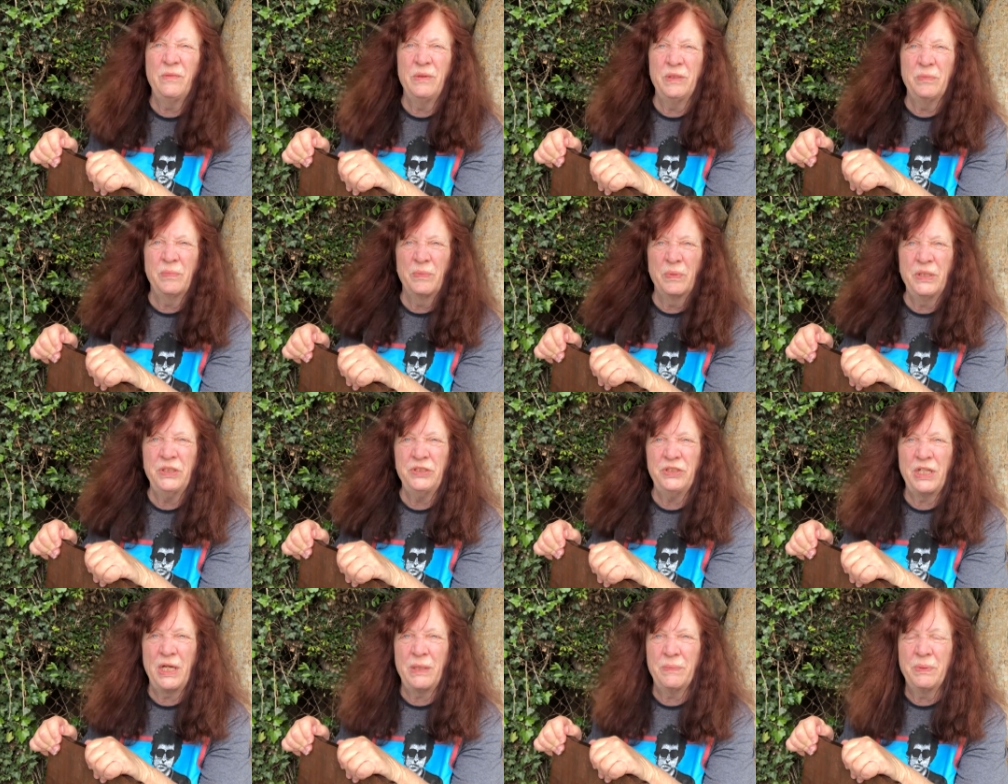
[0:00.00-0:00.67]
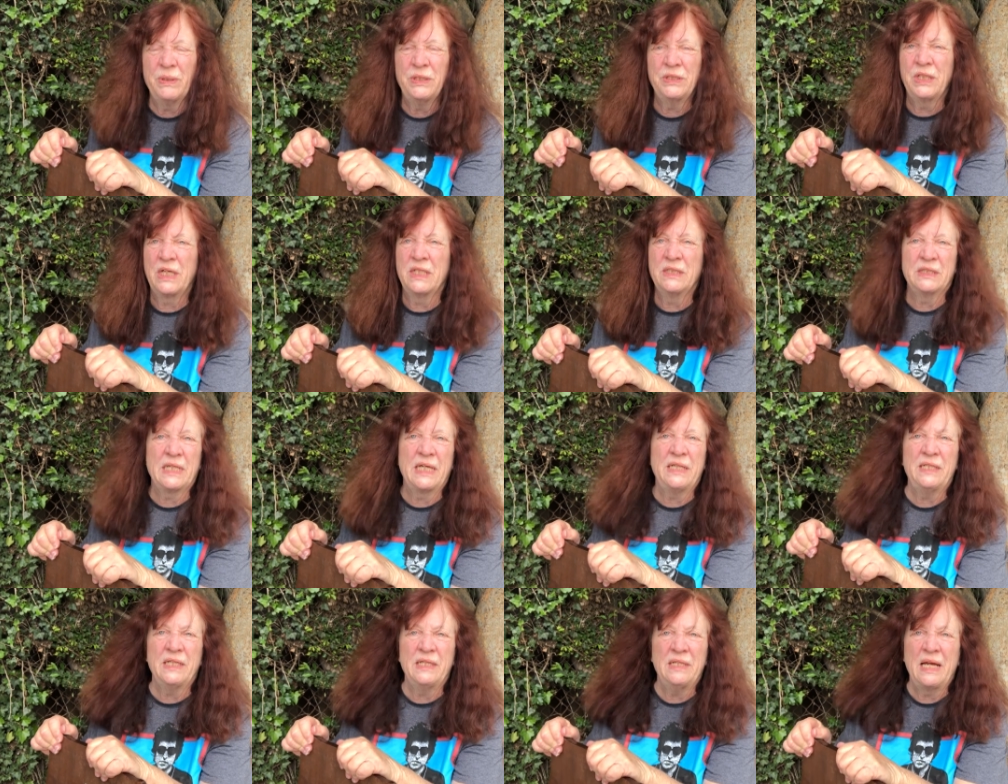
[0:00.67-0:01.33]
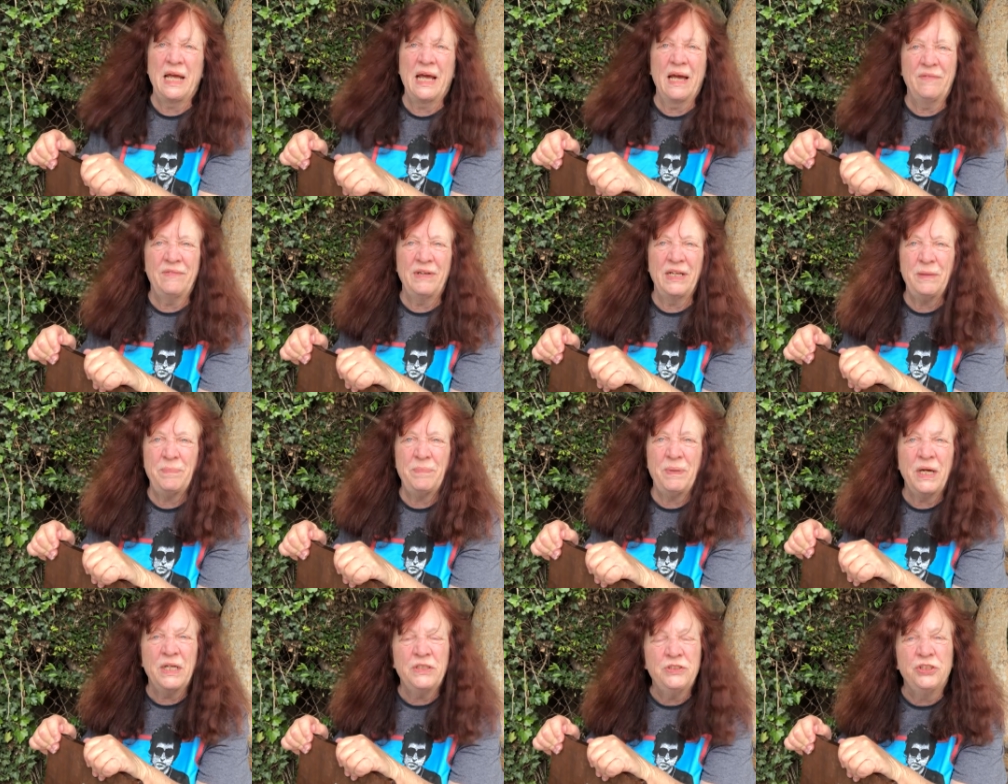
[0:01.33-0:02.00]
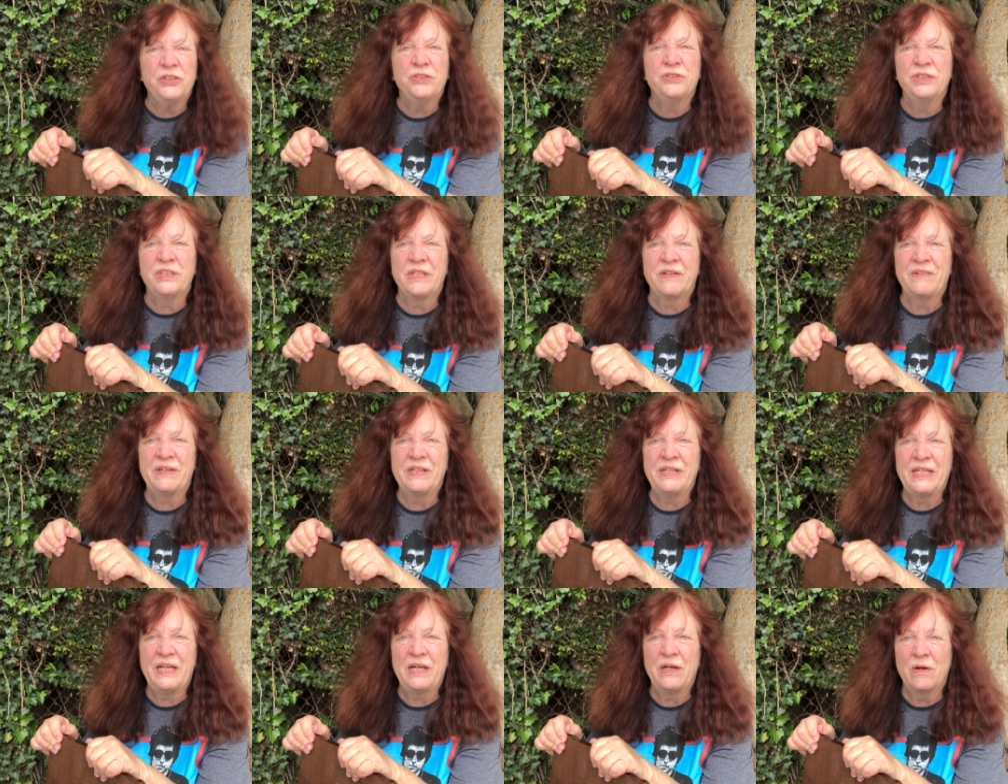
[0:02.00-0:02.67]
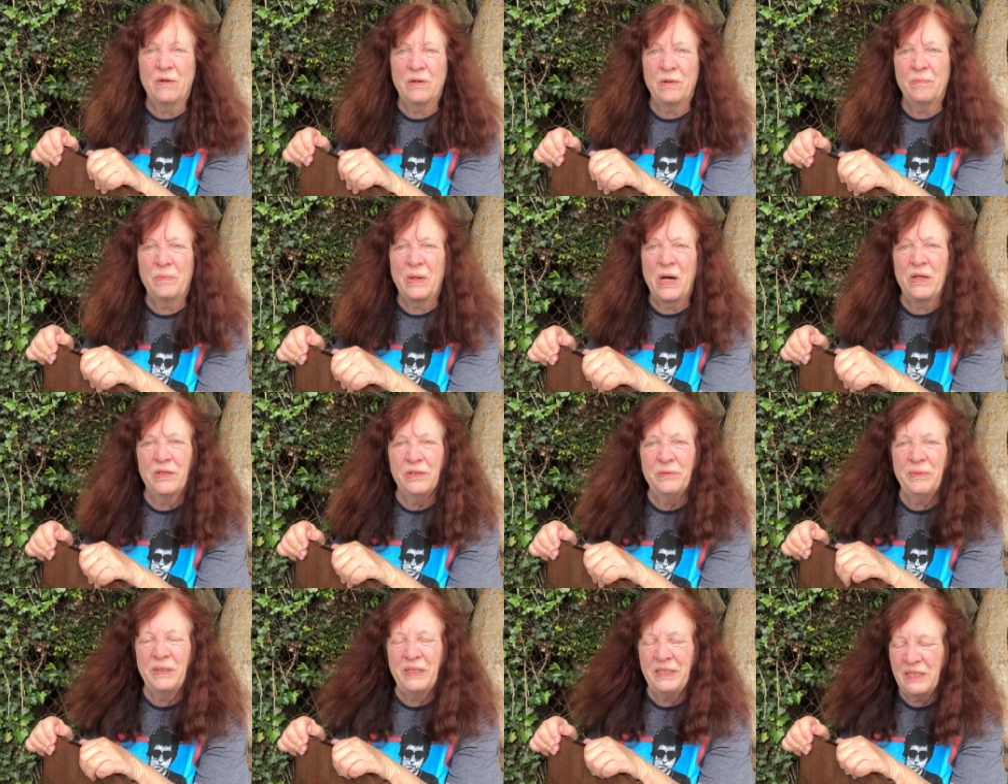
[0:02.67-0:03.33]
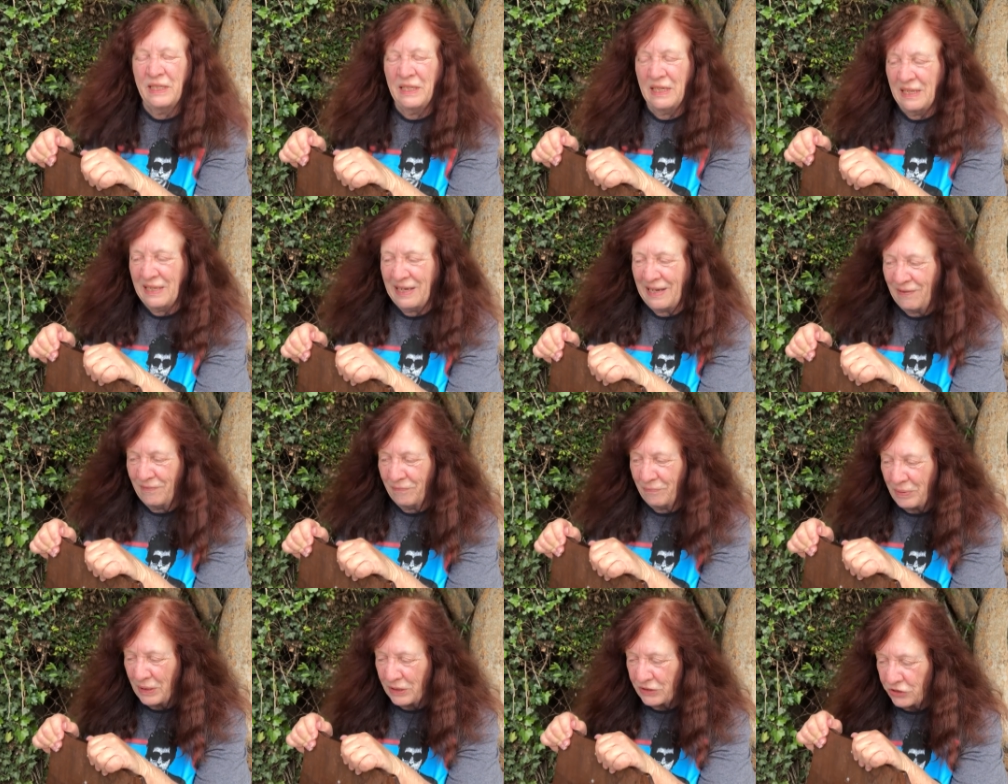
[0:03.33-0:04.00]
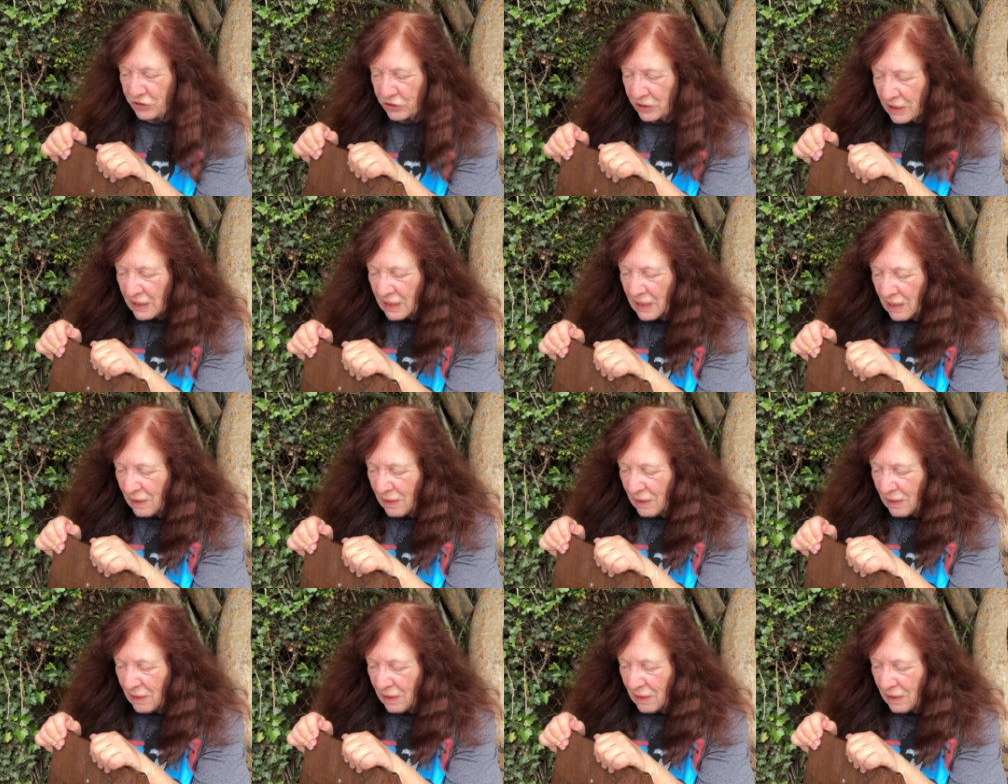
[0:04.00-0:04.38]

would appreciate it because I didn't have any pictures of it, you know, and it bothered me that I didn't have a picture.